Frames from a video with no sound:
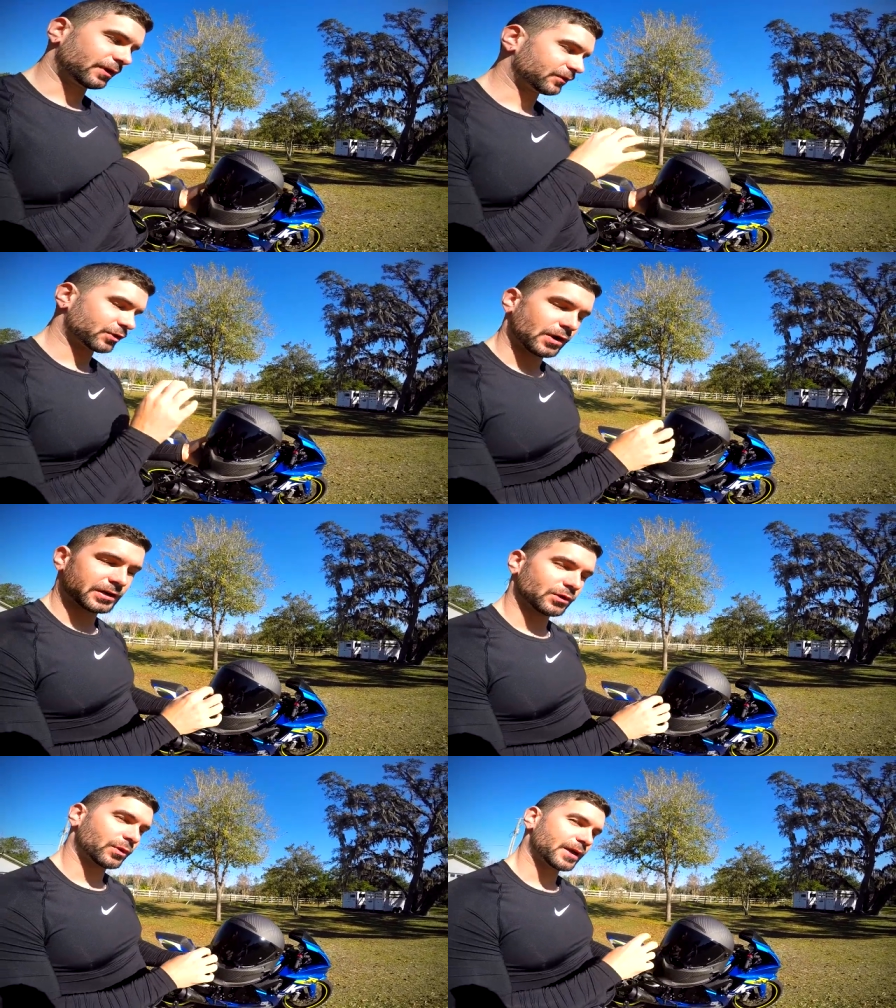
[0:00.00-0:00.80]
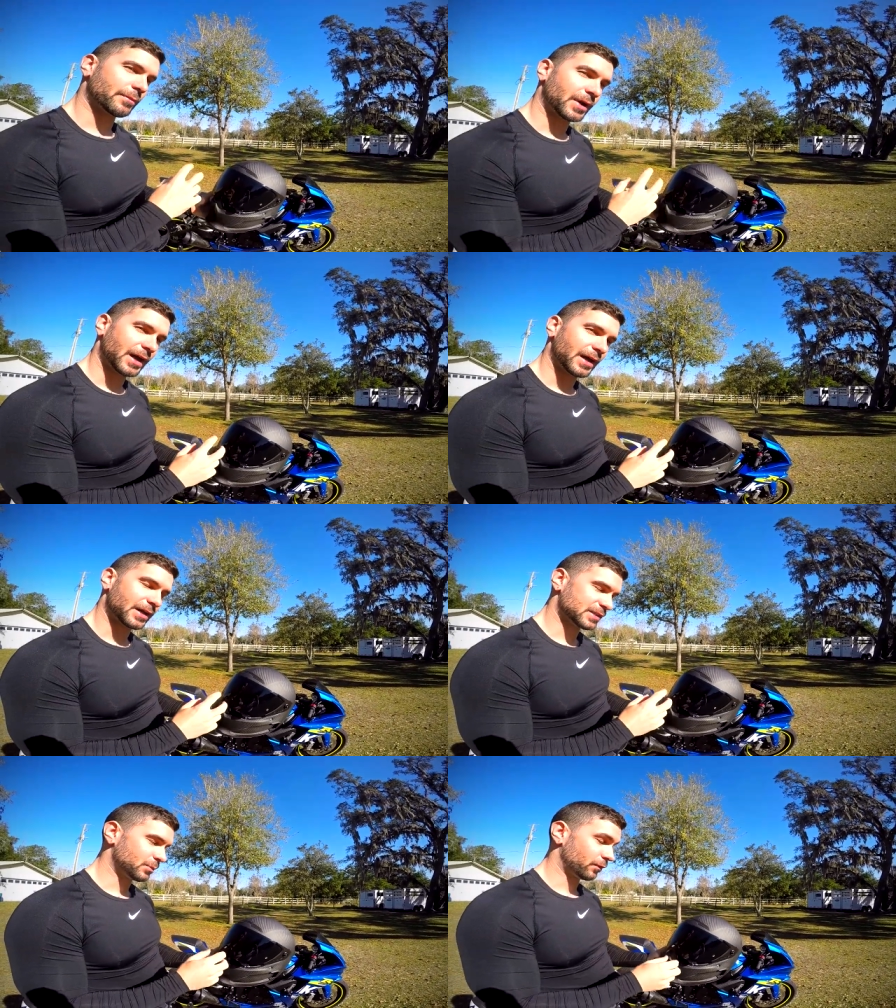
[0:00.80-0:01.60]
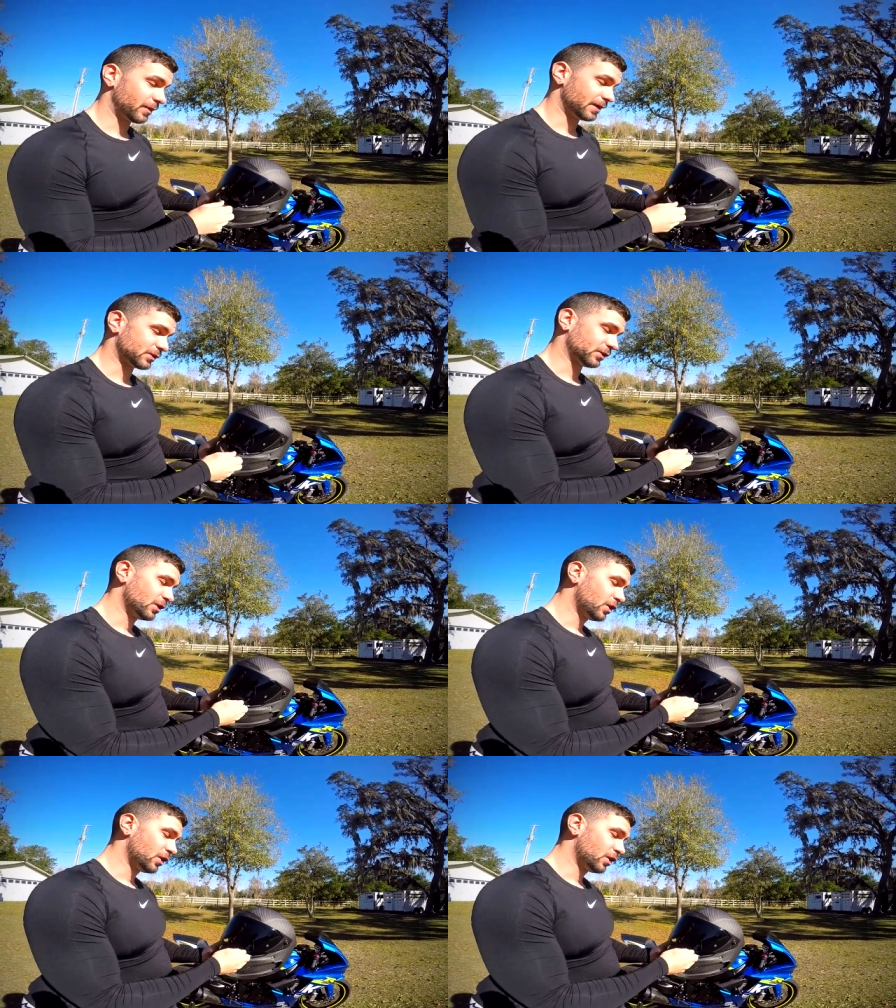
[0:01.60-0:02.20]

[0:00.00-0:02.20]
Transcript: have to go out of your way and buy a smoke visor,